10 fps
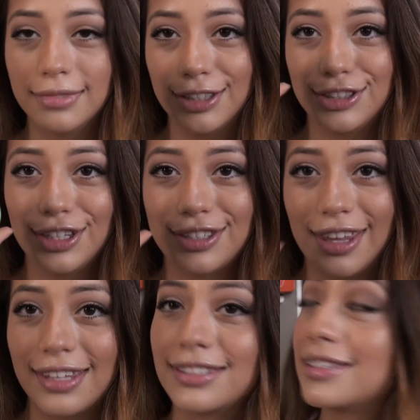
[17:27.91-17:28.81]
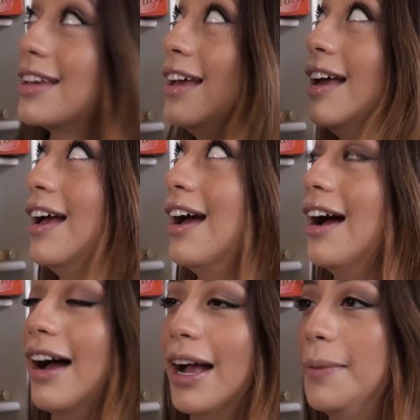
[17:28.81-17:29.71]
It's just this.
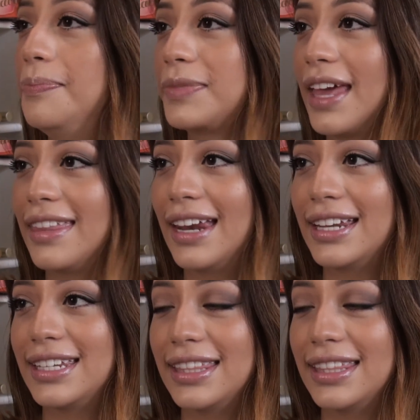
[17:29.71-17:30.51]
And then I